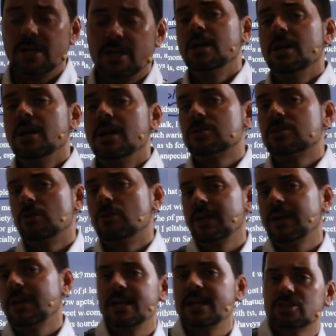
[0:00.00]
So it
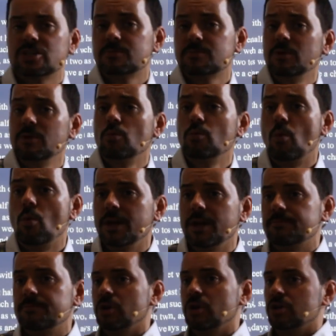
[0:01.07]
can't just be one
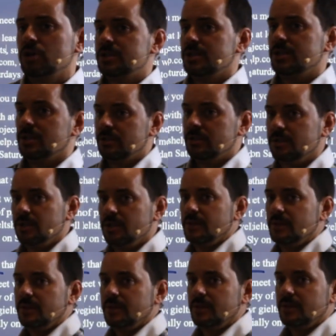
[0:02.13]
person that
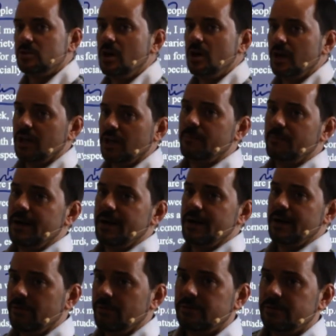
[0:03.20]
you're talking about.
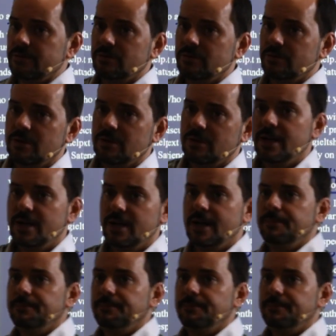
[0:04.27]
Okay.